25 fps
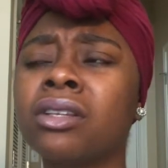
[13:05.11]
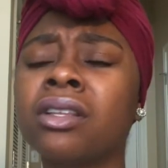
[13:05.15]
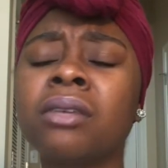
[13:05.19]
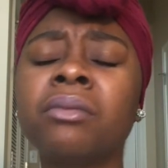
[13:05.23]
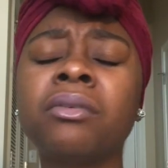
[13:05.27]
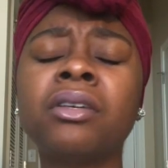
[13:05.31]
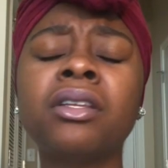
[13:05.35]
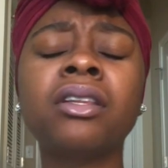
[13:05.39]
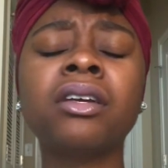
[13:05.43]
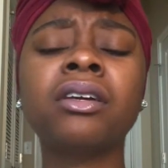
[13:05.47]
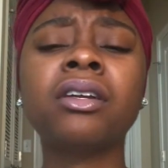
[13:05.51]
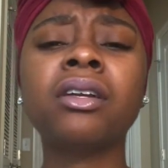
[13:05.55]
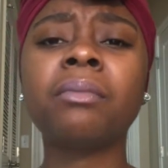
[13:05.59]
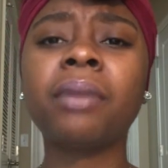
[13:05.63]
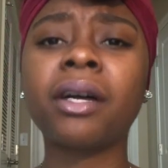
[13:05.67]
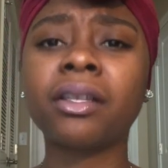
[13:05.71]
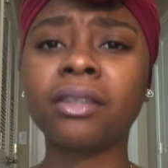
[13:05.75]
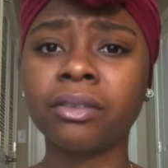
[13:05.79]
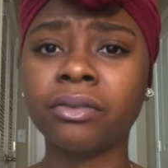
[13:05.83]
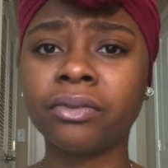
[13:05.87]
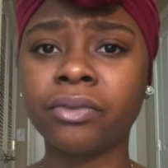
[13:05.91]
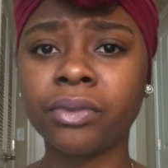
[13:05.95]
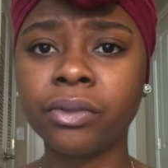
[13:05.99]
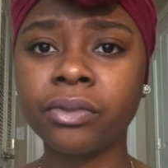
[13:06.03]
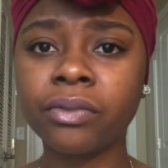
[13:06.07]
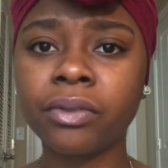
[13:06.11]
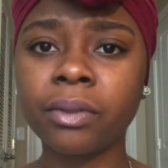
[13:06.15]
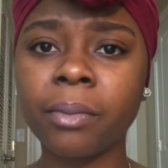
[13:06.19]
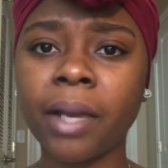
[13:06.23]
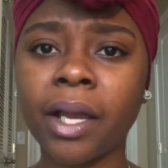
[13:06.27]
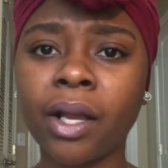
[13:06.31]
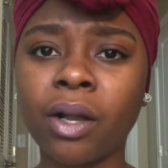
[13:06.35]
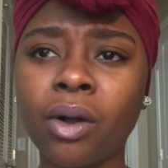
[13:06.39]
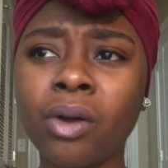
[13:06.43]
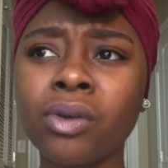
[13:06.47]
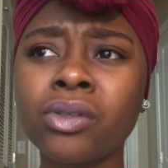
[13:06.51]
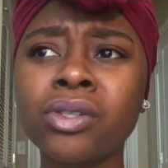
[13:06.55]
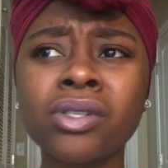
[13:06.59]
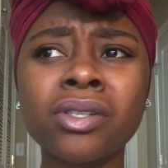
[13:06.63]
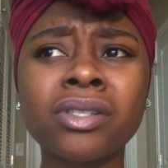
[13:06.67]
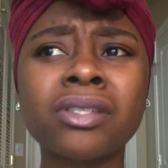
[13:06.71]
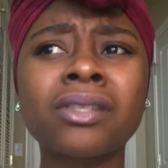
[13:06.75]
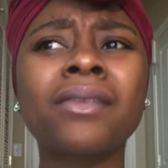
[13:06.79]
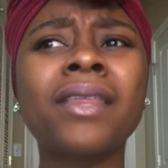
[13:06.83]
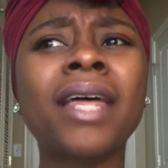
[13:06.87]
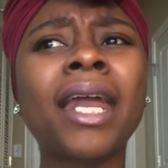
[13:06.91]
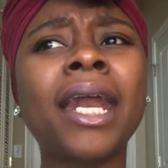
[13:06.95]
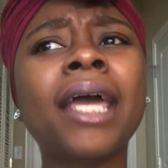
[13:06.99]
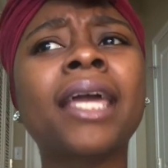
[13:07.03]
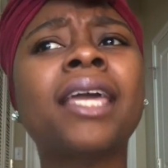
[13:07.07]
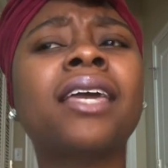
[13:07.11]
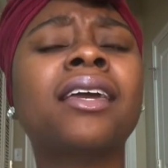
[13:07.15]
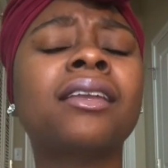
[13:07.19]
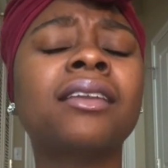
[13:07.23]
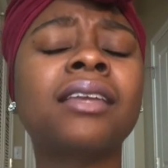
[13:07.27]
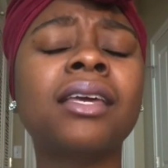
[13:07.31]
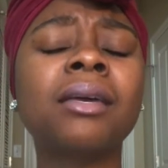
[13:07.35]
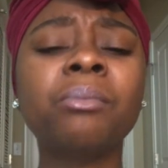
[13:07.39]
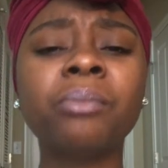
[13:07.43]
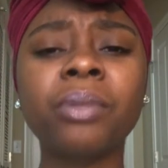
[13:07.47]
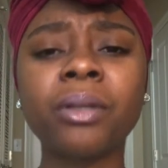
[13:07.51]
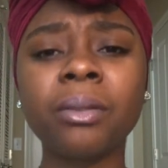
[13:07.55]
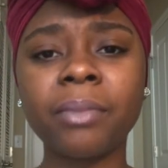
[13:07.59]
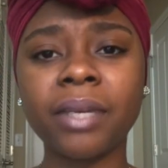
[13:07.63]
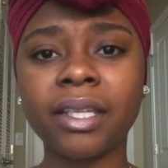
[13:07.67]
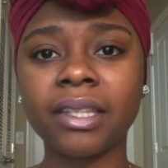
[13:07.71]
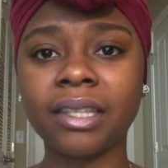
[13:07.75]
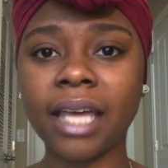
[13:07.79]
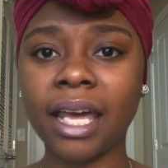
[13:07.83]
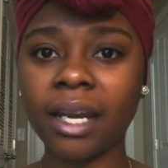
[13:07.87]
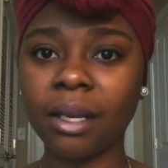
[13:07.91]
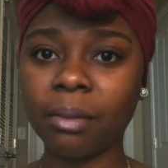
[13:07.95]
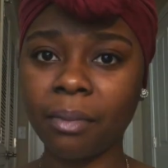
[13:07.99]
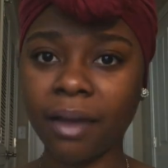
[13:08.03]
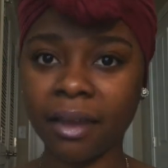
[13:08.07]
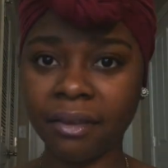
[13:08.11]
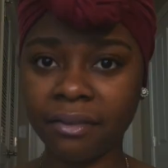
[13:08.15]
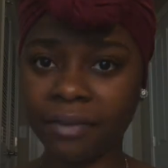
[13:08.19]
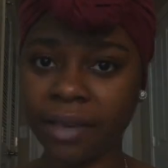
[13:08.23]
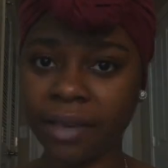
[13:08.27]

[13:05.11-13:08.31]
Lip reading: Let me learn about the food from my culture so that I can implement that in my